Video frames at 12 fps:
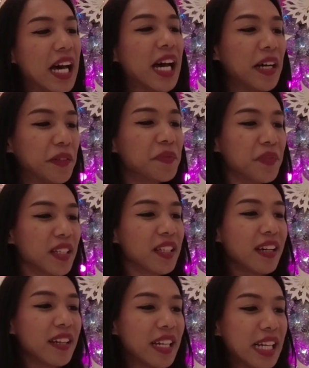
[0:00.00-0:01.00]
Yeah,
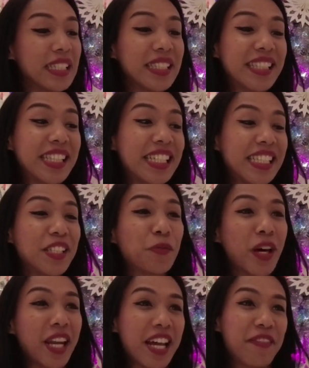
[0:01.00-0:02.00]
this
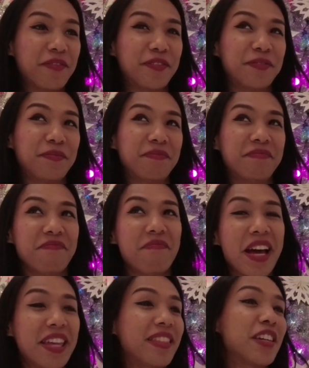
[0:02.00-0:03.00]
is what I've,
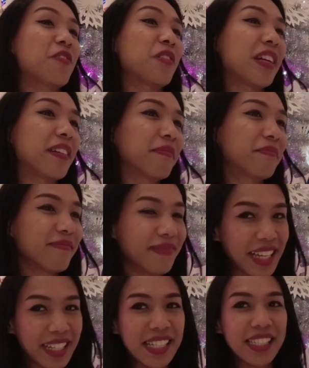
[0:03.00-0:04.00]
my theory.
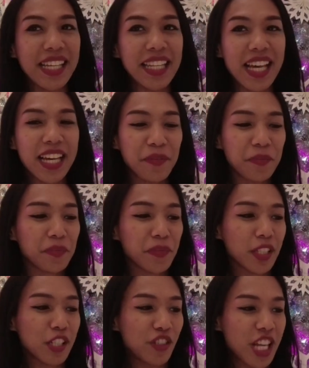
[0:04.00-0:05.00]
Yeah. Like they said that
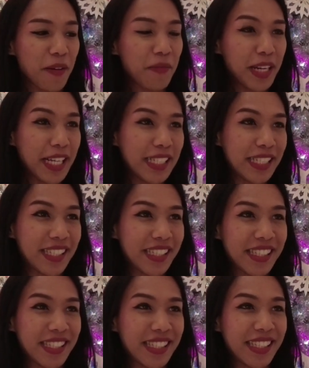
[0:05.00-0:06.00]
Japanese
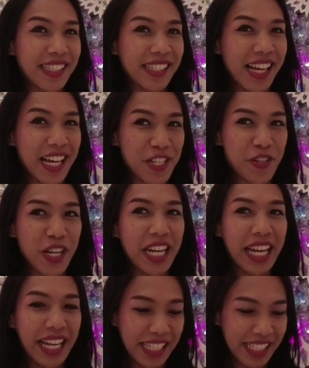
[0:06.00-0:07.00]

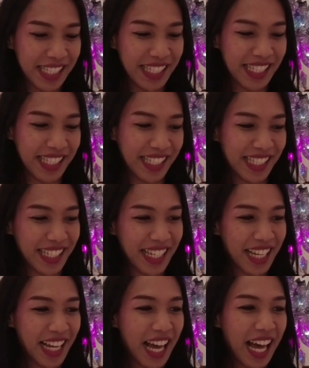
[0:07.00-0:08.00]
country is
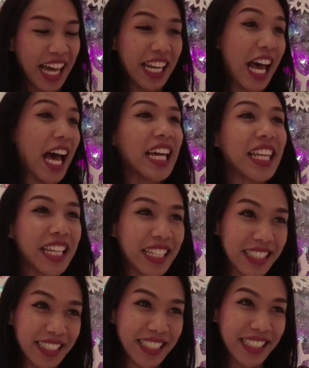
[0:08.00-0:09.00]
an
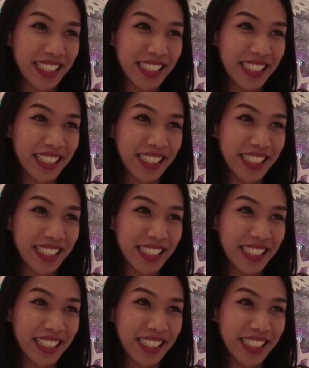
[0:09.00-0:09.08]
island